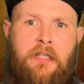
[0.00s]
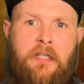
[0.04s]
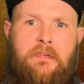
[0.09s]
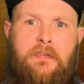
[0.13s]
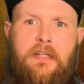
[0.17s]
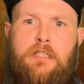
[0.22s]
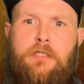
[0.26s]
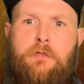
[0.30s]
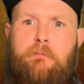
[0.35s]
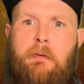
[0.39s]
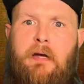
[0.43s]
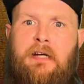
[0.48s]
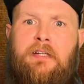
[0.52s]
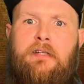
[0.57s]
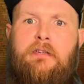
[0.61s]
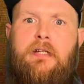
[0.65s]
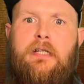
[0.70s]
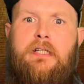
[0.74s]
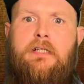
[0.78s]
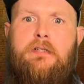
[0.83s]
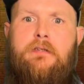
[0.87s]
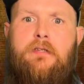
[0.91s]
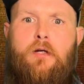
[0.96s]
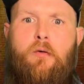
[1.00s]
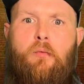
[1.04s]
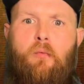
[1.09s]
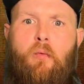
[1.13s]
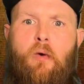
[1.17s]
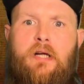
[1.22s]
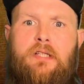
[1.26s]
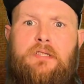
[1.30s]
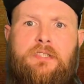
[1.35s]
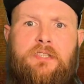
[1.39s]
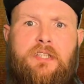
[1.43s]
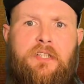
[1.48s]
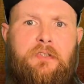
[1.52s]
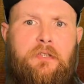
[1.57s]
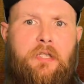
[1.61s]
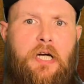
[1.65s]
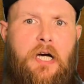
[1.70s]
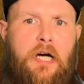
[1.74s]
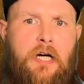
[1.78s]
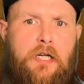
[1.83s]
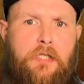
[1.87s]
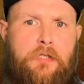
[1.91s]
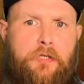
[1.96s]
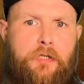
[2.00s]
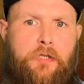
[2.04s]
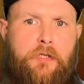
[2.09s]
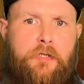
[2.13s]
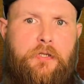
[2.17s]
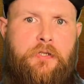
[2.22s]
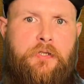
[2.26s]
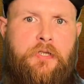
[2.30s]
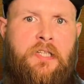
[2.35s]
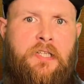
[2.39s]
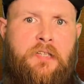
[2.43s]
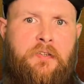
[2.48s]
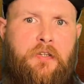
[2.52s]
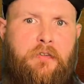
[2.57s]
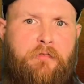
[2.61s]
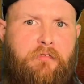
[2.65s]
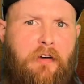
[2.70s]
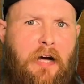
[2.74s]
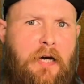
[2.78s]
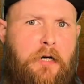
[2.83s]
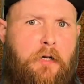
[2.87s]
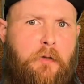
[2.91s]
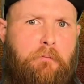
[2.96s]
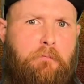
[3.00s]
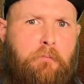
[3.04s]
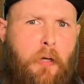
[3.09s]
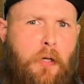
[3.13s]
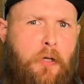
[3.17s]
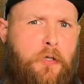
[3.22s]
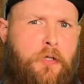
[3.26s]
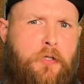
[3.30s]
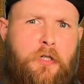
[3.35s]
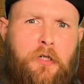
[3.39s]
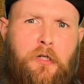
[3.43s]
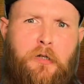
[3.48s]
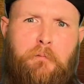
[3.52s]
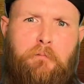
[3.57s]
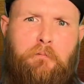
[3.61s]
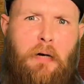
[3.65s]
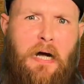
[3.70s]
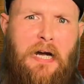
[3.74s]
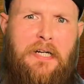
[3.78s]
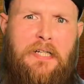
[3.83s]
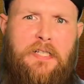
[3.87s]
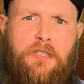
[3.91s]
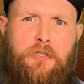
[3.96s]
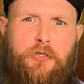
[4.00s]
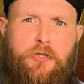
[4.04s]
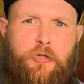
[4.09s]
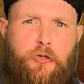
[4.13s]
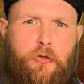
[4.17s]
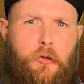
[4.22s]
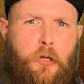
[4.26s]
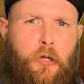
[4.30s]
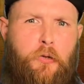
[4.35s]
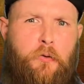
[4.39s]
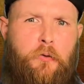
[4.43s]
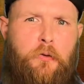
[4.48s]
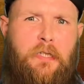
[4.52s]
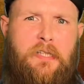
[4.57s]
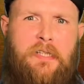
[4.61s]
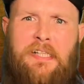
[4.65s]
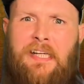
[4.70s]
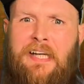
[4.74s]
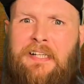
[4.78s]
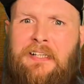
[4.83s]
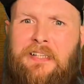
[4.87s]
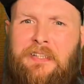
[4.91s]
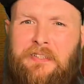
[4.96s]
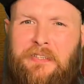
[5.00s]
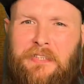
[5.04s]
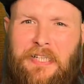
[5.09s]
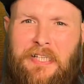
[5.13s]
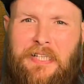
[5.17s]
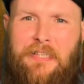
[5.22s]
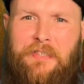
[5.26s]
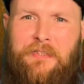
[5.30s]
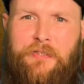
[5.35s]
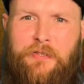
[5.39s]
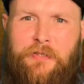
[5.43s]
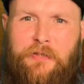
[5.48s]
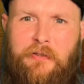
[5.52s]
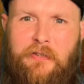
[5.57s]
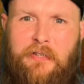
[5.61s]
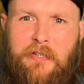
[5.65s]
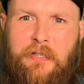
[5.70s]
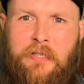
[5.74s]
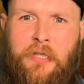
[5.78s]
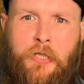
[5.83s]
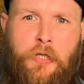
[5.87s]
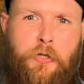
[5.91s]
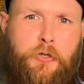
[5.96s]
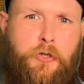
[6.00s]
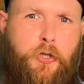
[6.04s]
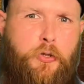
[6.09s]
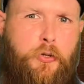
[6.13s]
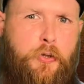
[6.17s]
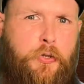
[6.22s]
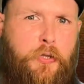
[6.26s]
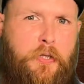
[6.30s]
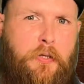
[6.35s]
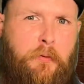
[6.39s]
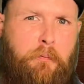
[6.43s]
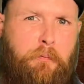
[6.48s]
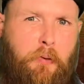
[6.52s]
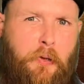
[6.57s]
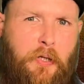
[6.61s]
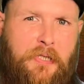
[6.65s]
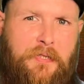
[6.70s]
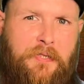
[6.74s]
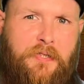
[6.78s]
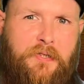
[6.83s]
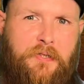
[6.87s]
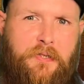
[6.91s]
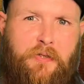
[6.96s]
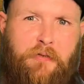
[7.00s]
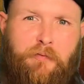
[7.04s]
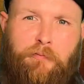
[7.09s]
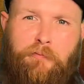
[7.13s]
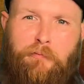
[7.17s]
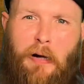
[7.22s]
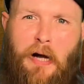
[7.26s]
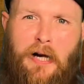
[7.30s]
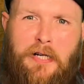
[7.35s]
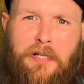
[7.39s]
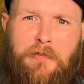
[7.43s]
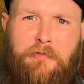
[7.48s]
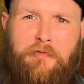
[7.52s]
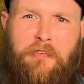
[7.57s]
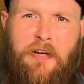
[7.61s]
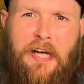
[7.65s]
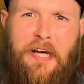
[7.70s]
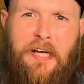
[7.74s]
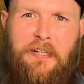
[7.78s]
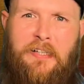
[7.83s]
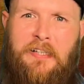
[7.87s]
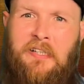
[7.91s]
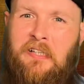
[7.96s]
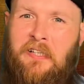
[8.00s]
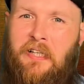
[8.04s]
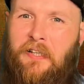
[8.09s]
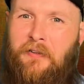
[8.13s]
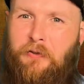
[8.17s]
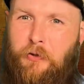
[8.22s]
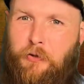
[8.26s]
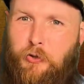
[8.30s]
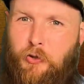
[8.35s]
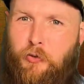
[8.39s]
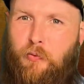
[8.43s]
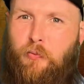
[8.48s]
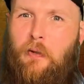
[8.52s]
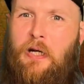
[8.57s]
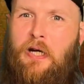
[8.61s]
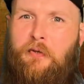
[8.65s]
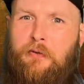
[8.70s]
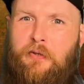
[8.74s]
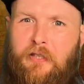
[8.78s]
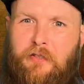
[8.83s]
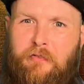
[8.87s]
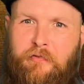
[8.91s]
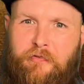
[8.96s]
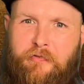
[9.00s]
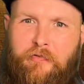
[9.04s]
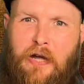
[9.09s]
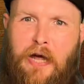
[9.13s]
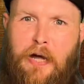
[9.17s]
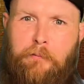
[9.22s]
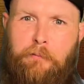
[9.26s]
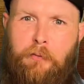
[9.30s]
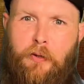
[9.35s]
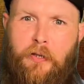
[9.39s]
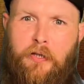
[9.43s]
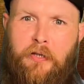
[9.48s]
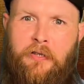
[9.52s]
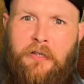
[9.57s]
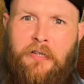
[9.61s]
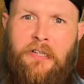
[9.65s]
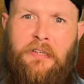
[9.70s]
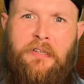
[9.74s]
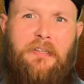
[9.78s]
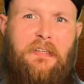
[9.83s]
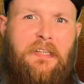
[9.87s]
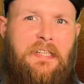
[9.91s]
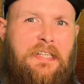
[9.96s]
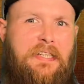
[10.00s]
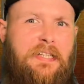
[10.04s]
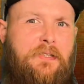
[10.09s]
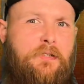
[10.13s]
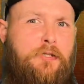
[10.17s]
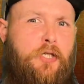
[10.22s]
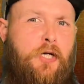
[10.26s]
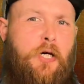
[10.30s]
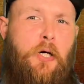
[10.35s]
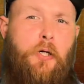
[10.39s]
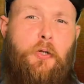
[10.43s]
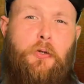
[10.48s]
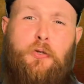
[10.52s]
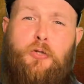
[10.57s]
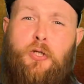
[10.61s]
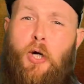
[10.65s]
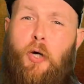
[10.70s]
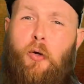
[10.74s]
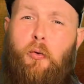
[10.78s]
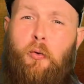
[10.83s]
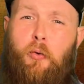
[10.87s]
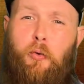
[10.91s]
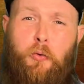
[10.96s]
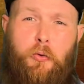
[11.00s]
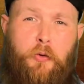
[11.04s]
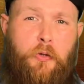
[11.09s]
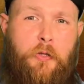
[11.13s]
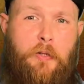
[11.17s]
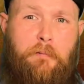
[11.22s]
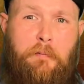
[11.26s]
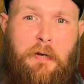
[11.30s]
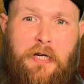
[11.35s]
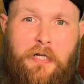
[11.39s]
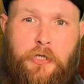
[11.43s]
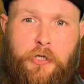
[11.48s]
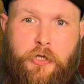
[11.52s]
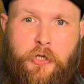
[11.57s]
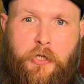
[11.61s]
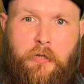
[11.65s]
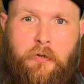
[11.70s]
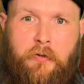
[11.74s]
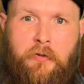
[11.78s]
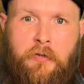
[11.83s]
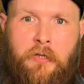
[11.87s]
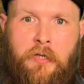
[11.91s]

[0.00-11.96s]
They speculated that once unconscious, the fire burned her body slowly and intensely due to the presence of body fat and the surrounding fabric, leading to her total cremation.